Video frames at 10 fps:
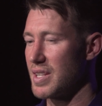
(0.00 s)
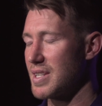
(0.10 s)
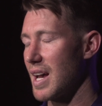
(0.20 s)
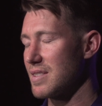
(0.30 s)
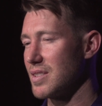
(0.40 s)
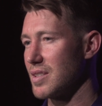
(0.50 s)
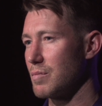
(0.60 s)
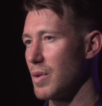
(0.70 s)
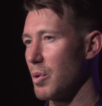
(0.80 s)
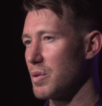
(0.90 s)
fantastic
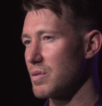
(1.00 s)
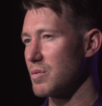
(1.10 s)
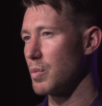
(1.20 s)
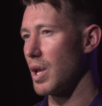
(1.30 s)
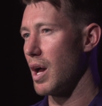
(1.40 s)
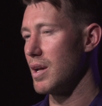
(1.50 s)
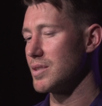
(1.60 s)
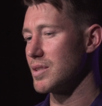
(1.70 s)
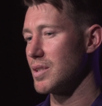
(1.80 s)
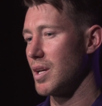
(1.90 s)
memories with some
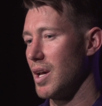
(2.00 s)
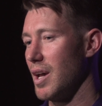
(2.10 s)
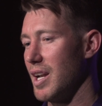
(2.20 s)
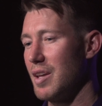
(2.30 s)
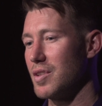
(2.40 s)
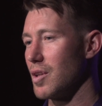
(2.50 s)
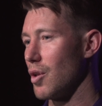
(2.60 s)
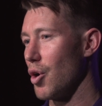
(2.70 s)
players, and even the